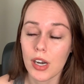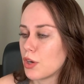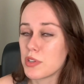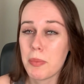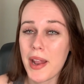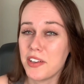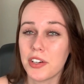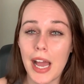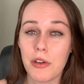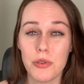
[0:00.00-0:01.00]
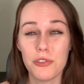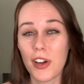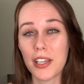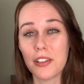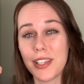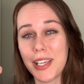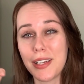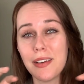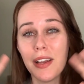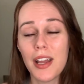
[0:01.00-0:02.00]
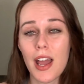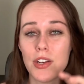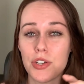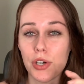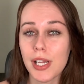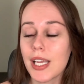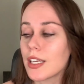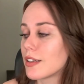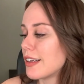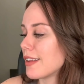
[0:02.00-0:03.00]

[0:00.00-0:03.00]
you know, depending on how you define clean and dirty,